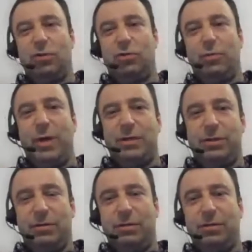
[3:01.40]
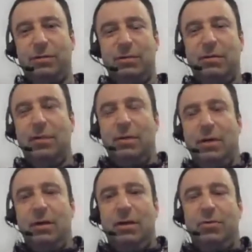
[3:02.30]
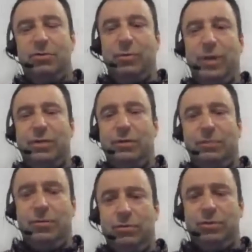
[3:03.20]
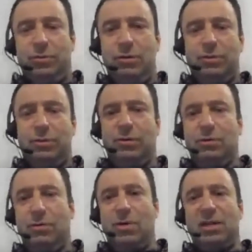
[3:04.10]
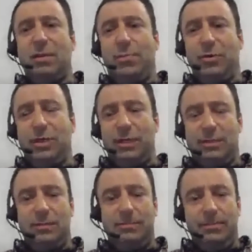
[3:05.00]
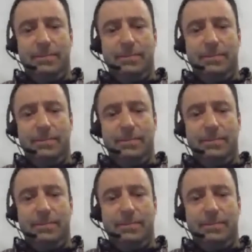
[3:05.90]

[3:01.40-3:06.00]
is automation control, so, and the project.